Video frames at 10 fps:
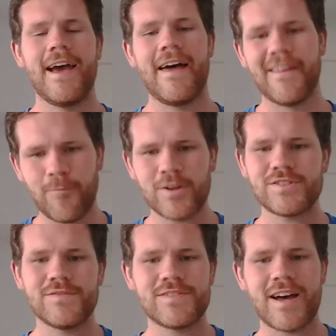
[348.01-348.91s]
And then once
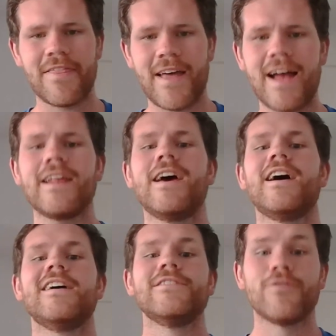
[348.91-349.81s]
you've done that,
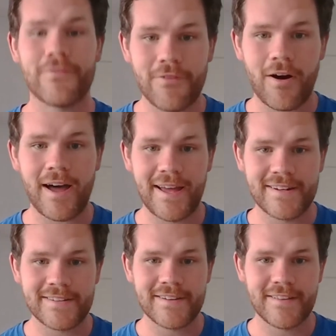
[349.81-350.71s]
you'll
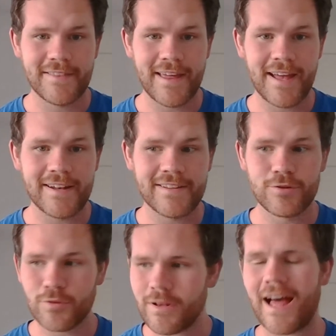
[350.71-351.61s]
find that
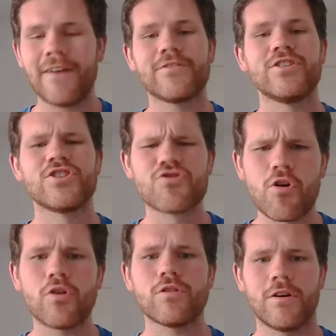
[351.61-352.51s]
you'll have
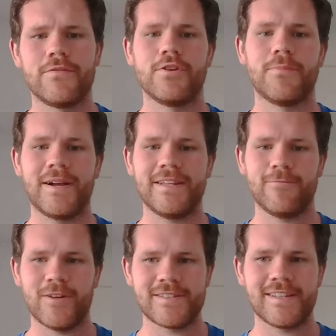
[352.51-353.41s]
control over your money
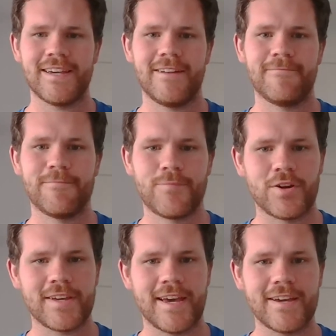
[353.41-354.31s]
once again.
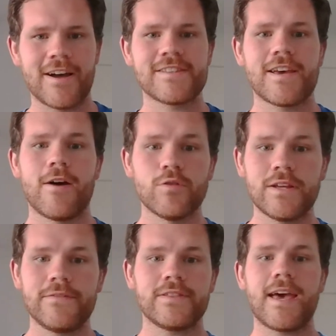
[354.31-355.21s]
Okay, guys, we'll
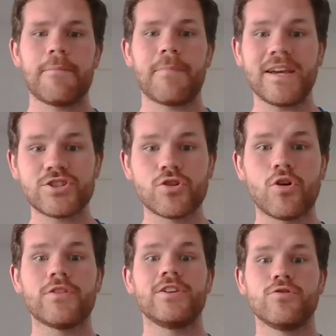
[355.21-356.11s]
leave it there. Make
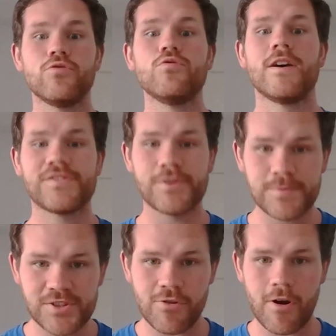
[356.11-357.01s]
sure that you
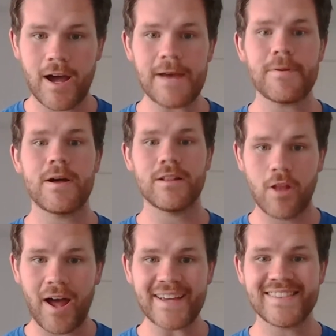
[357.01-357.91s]
subscribe,
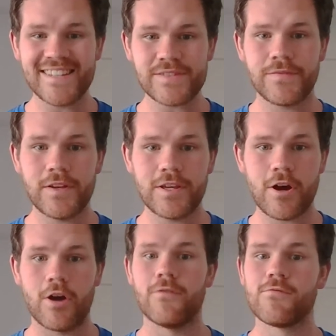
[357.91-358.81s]
like this
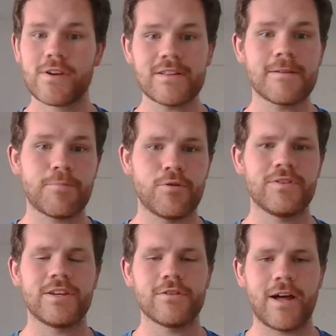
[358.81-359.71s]
video. Really important
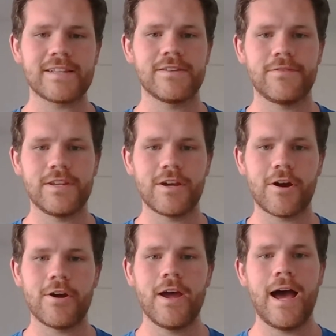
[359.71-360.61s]
that you like the
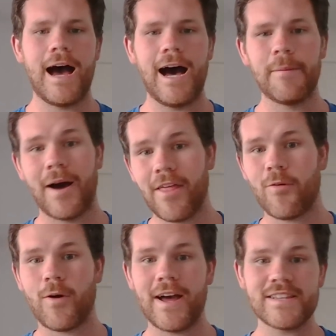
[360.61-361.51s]
video.
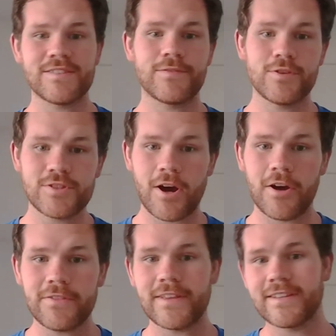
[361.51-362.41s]
Otherwise, if you
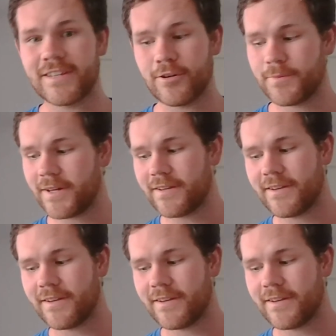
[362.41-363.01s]
don't, then Gilbert,